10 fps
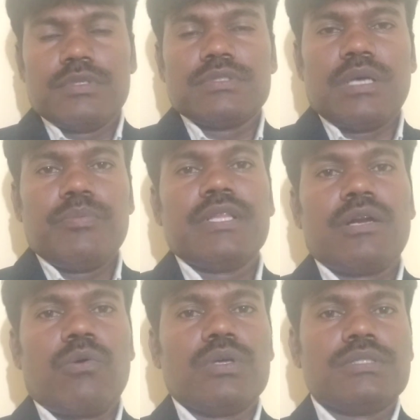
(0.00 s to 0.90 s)
some
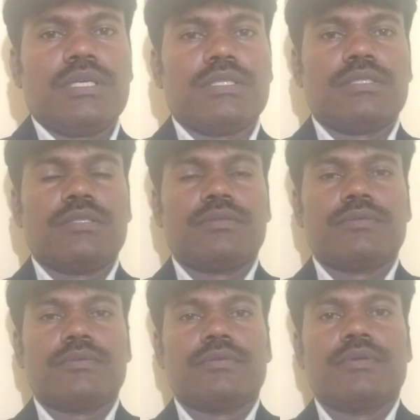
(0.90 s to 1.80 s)
other questions
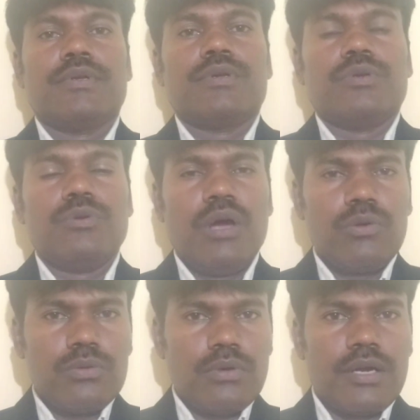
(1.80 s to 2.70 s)
you
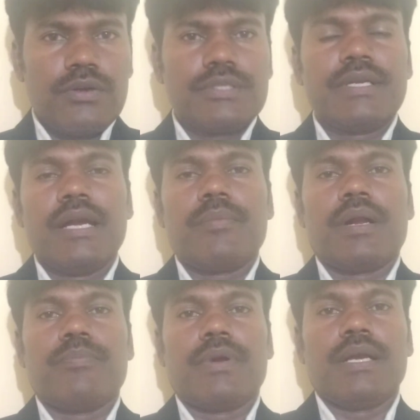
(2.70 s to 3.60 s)
have to understand
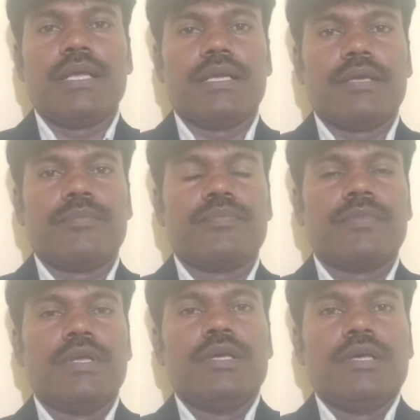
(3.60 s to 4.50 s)
properly.
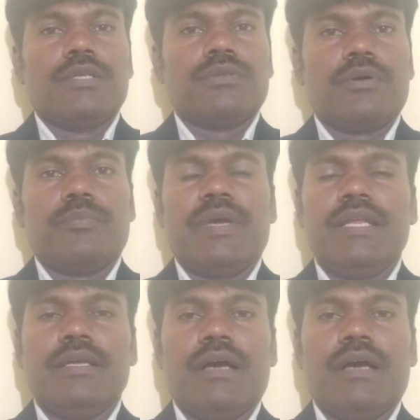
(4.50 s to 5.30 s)
So many